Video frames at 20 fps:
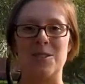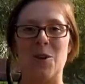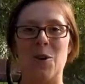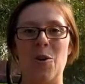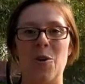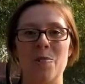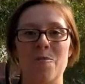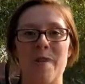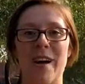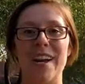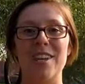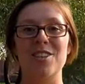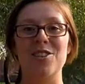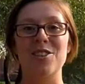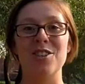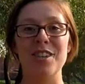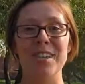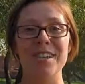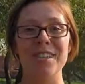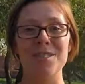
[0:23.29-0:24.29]
So my
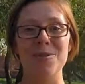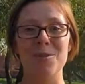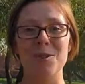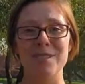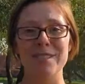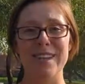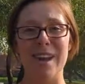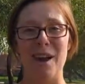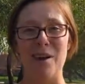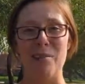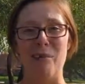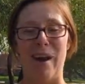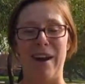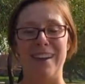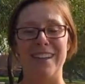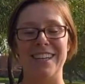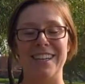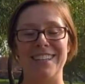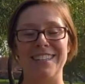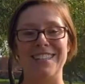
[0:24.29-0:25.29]
journey towards
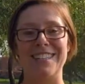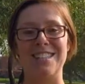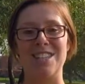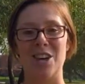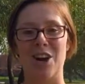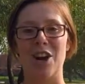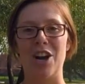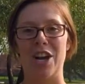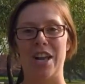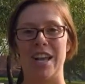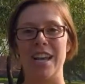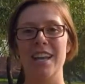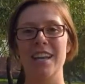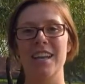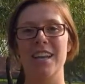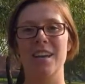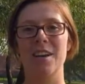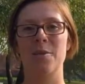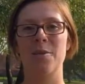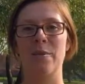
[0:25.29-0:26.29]
chiropractic started